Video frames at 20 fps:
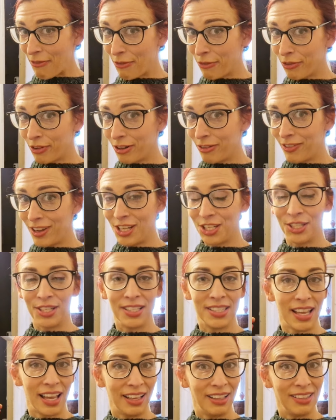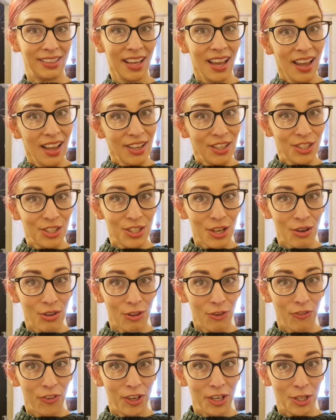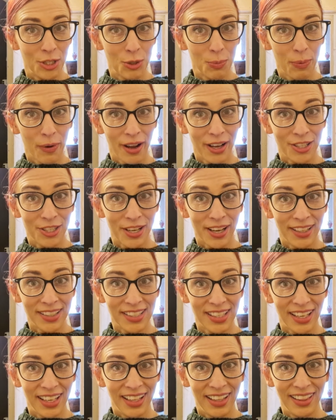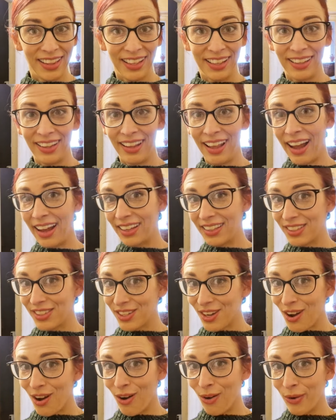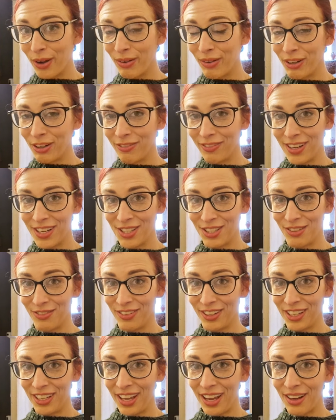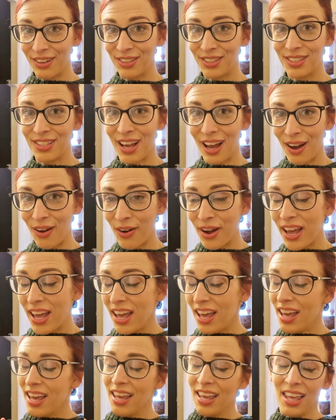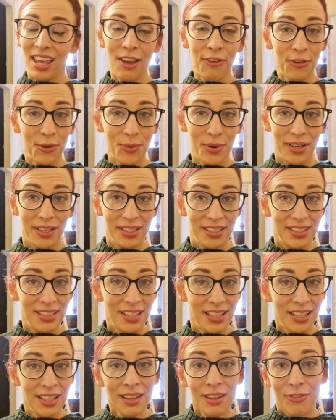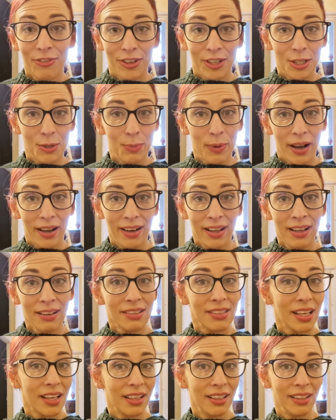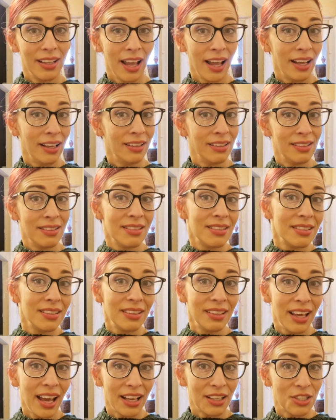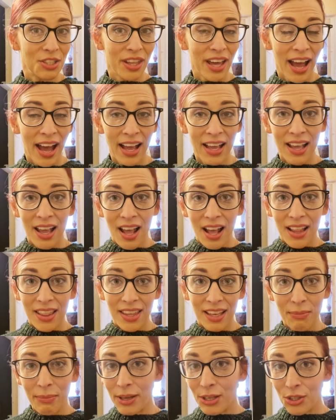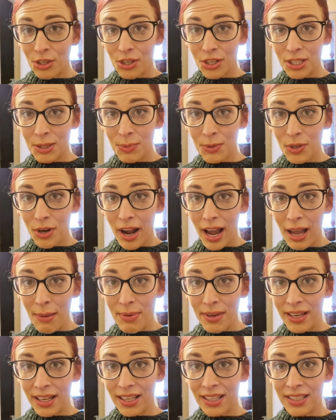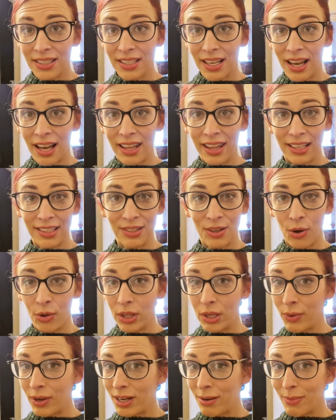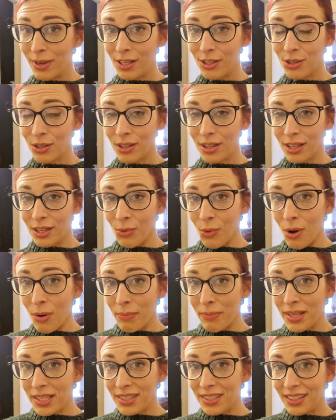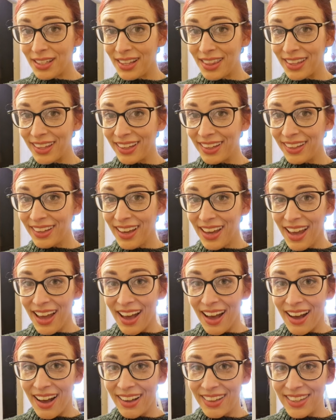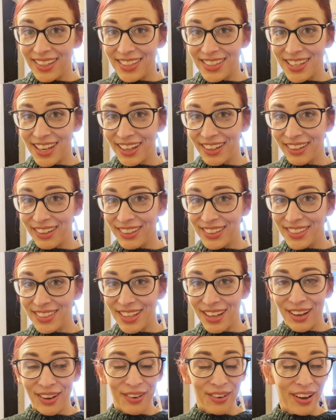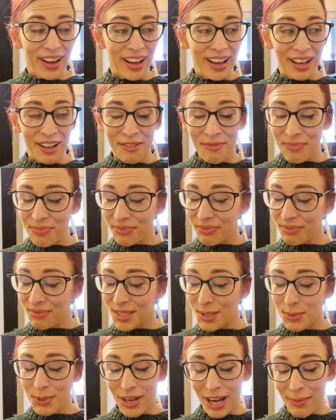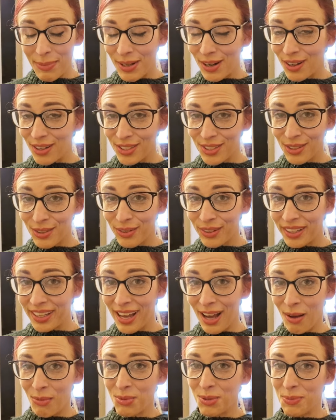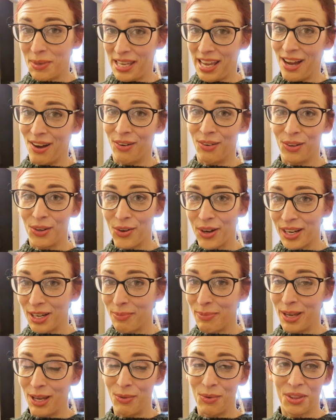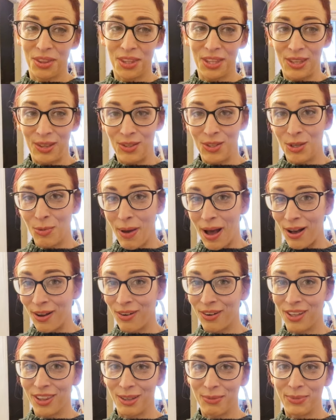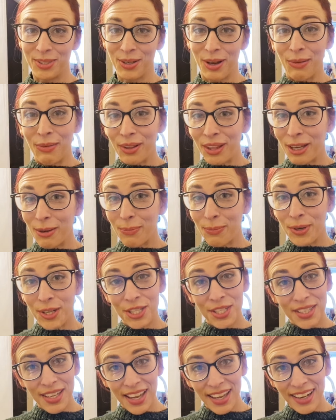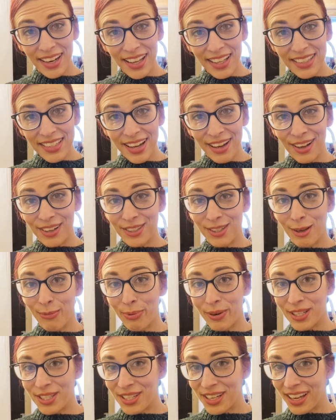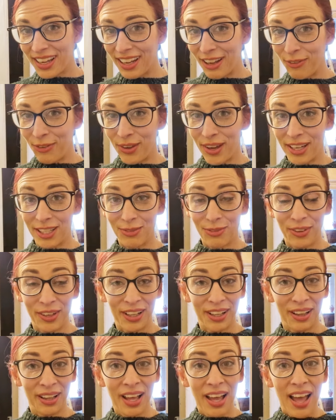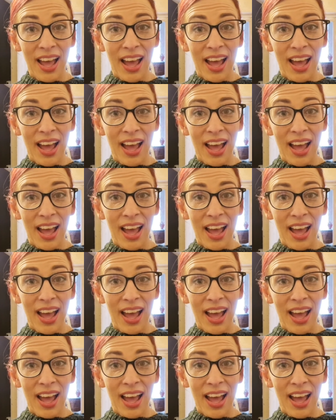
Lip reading: of renovations and show the finished project in the next hallway renovation video. So if you want to see the finished product and catch that, then make sure you subscribe, because that's the only way to make sure that you won't miss anything on this channel. So subscribing also really helps me out quite a bit with the YouTube algorithm, so I really appreciate it. I also appreciate if you guys feel